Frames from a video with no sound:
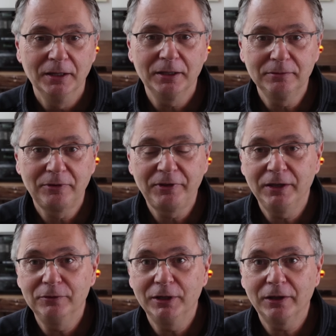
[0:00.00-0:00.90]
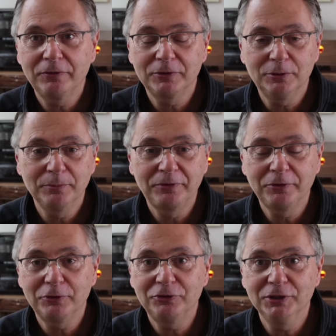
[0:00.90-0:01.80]
and save you guys from
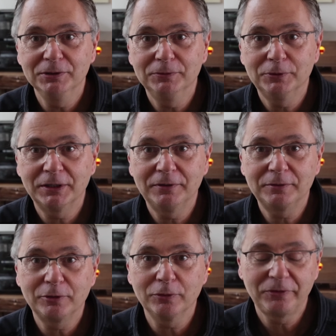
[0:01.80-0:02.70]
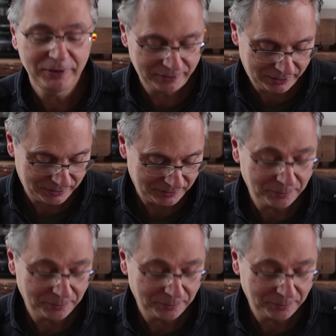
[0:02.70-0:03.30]
searching forever, because these are,